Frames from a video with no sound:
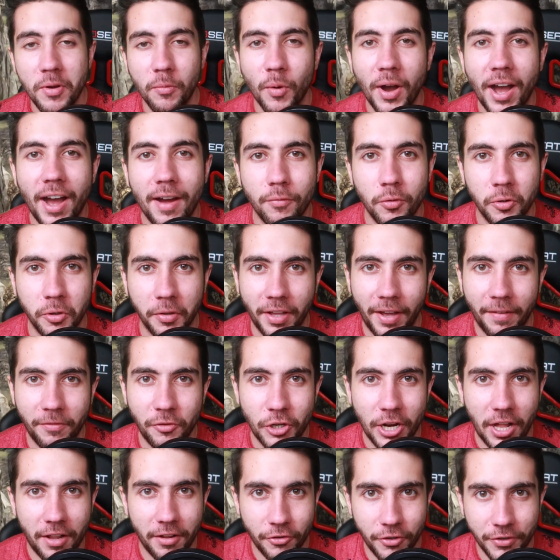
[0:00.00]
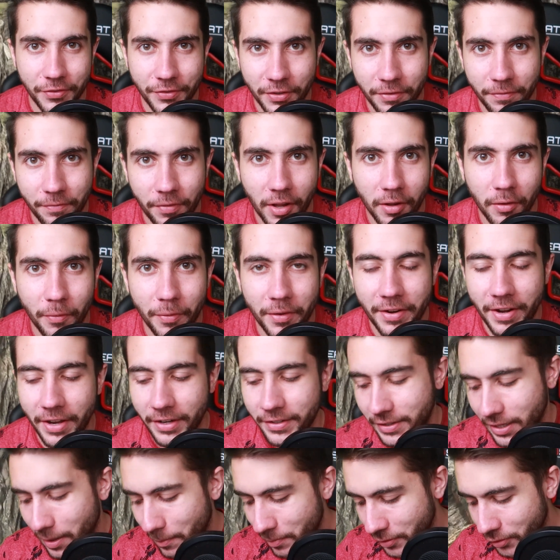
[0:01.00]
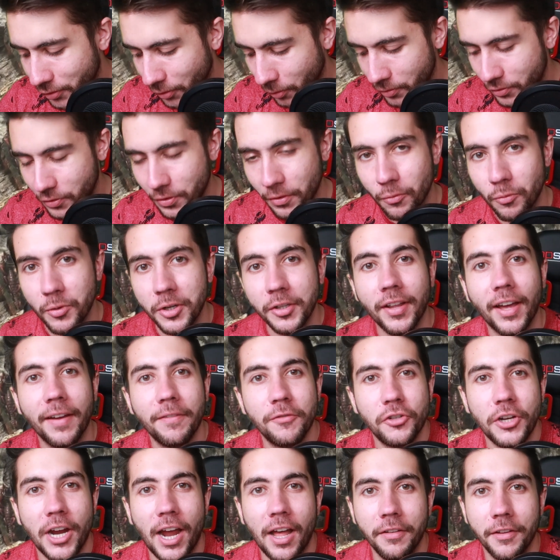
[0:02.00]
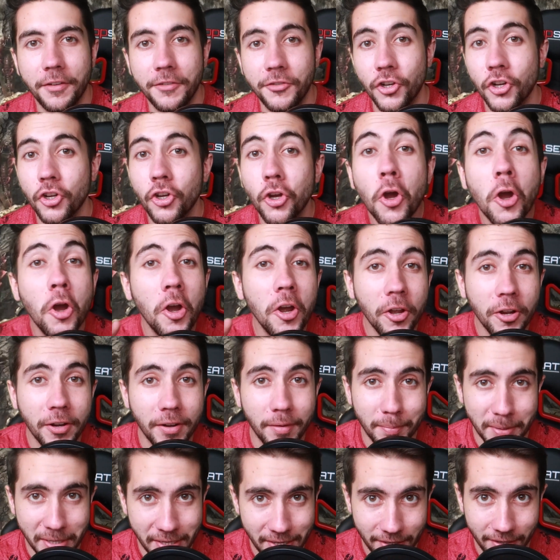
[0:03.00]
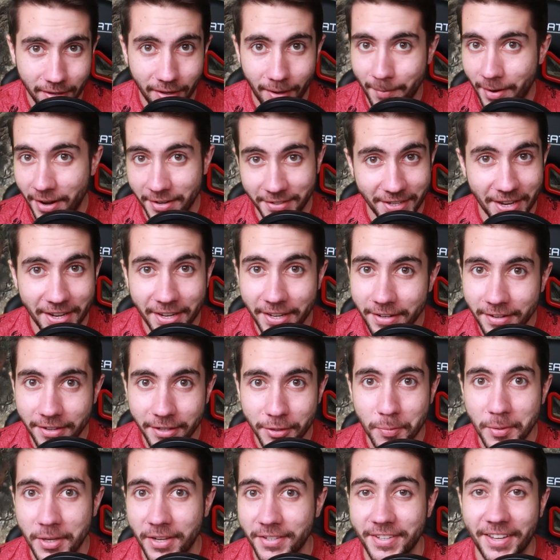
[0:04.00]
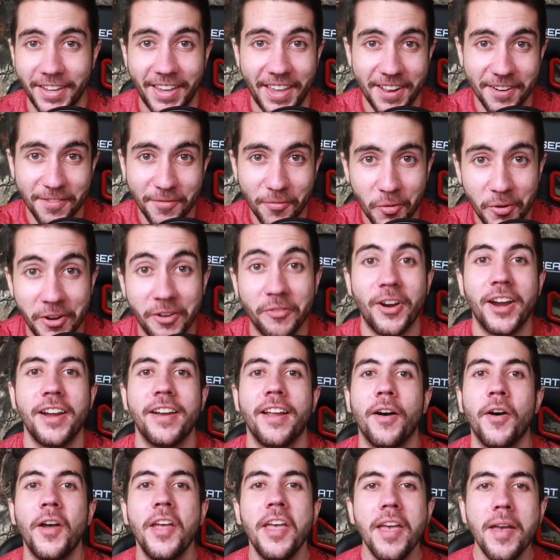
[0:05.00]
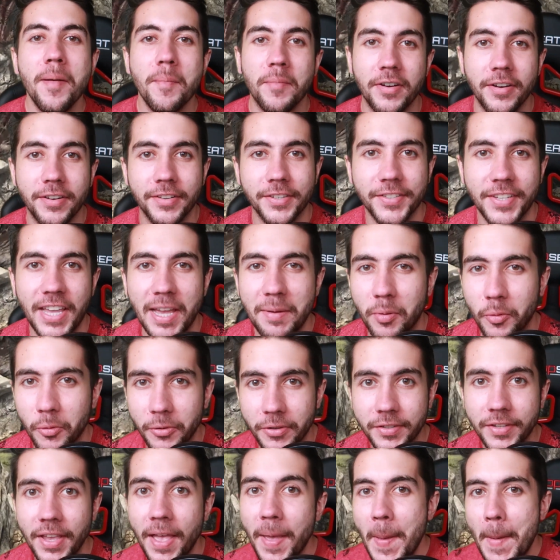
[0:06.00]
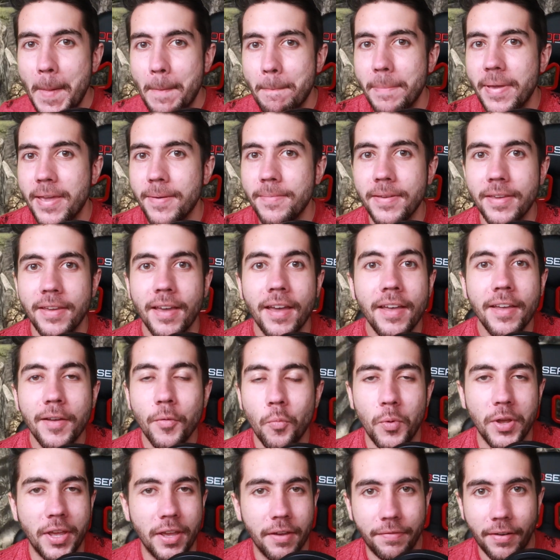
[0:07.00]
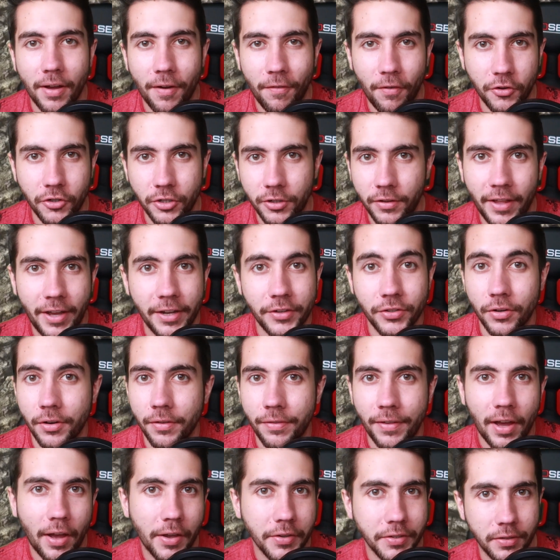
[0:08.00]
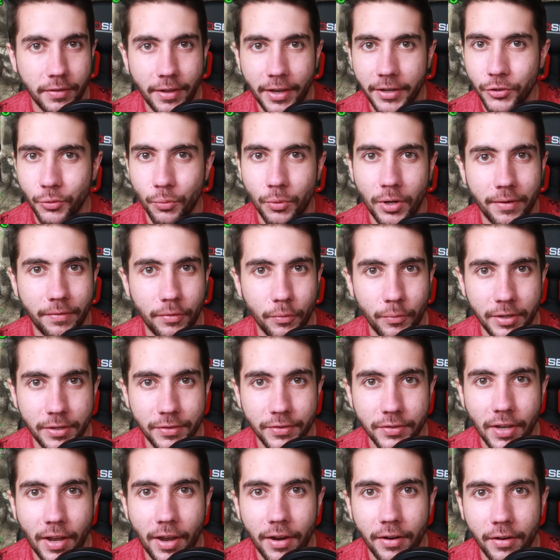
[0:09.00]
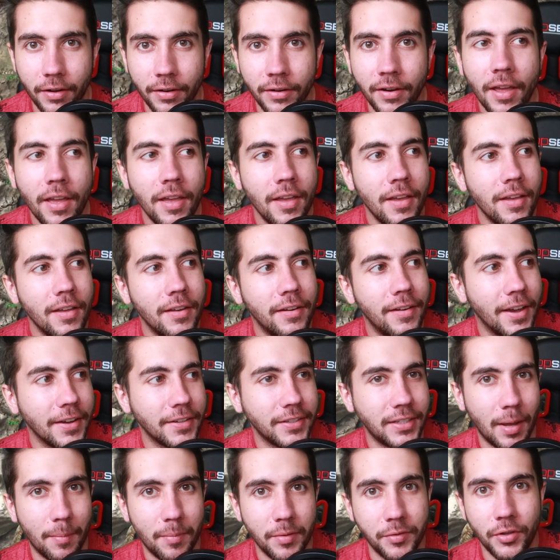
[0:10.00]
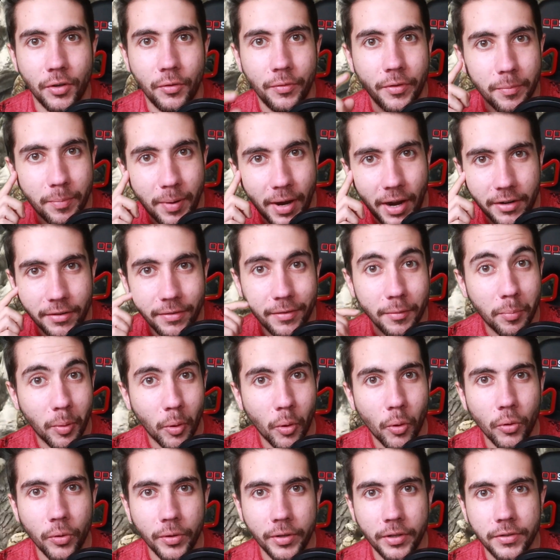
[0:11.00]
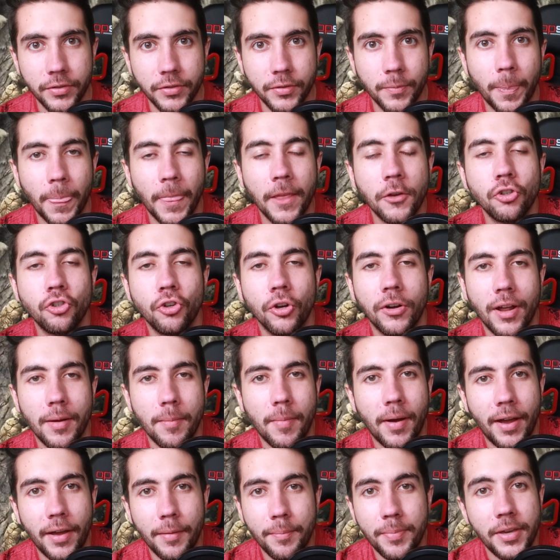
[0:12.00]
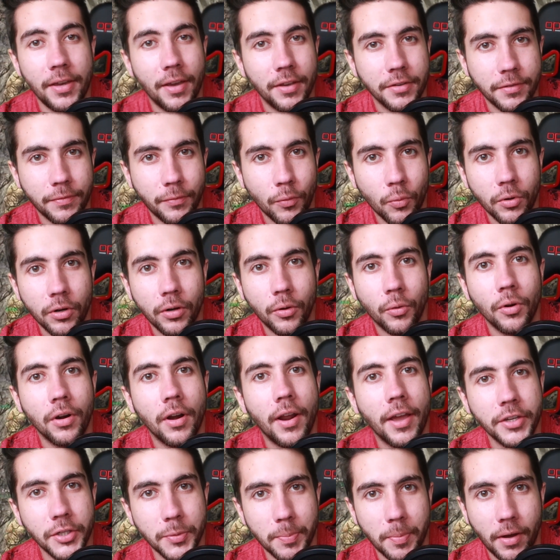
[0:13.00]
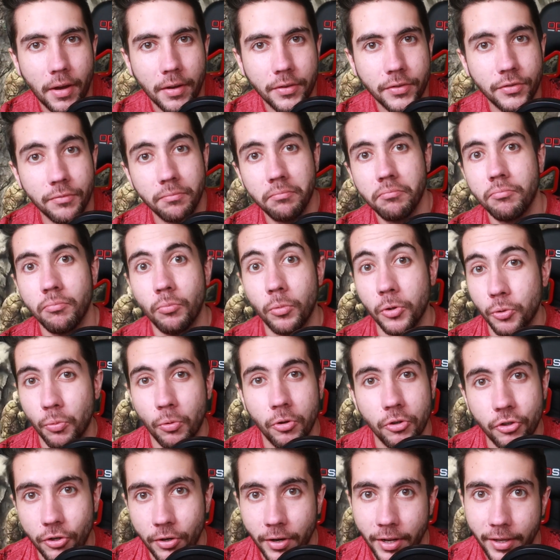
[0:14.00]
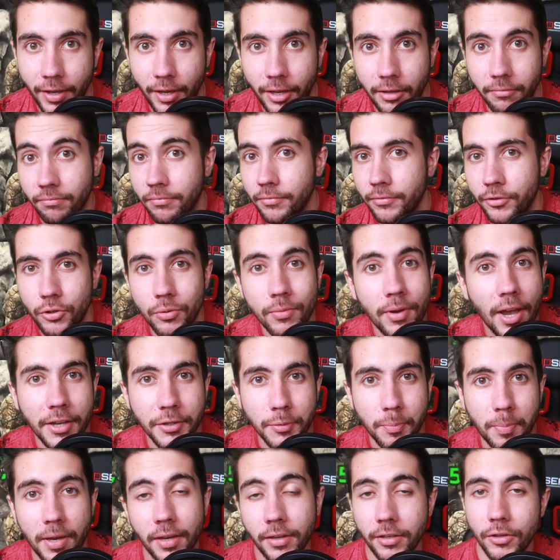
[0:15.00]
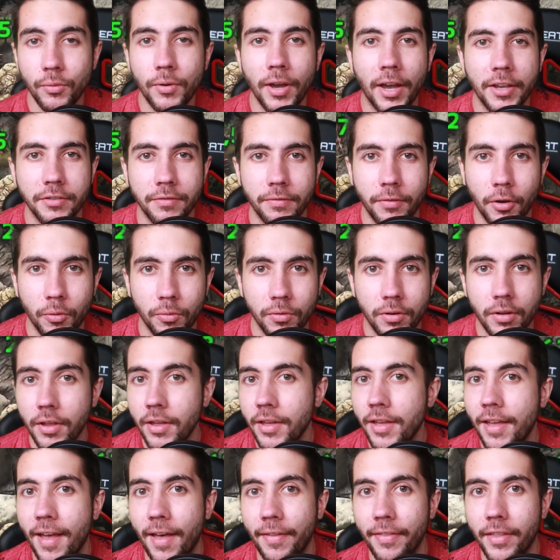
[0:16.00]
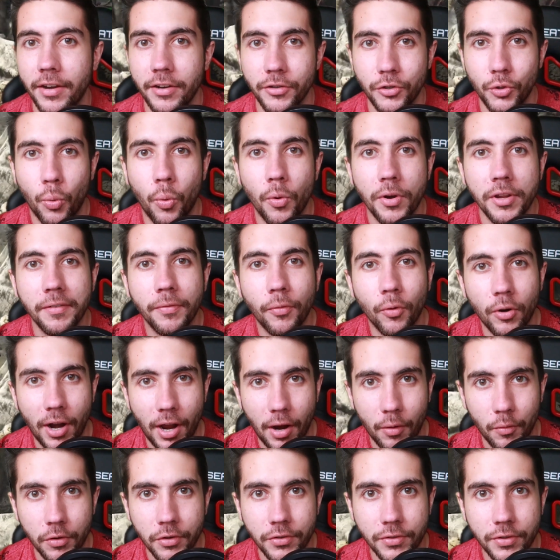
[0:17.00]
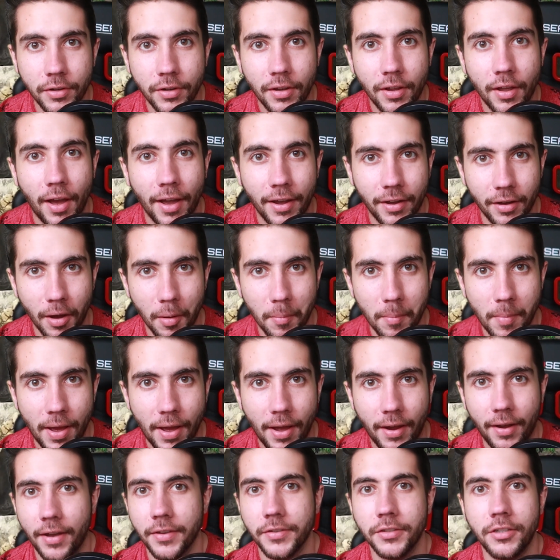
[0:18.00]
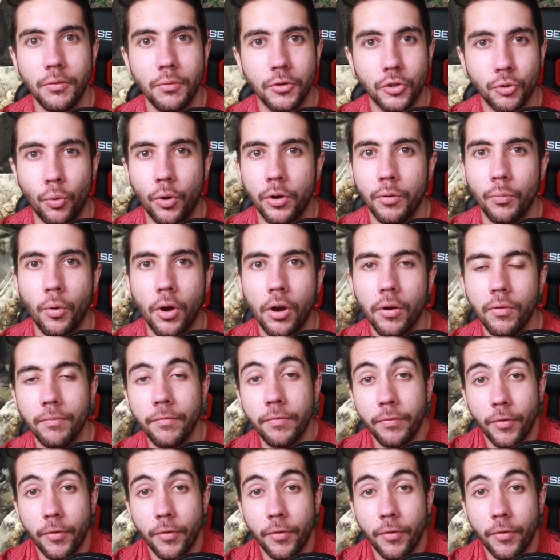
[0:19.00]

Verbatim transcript: we will have real life challenges that follow the next episode. So the real life challenge could be, I'm not saying it is because I can't afford it right now, but an example is maybe we hit 500 likes or 1,000 likes or whatever we decide on. Next episode, the, the poll is should I buy a PS4 or an Xbox? Which one should I get? You guys pick, you guys vote and then in 24 hours, I come back, I see which one vote,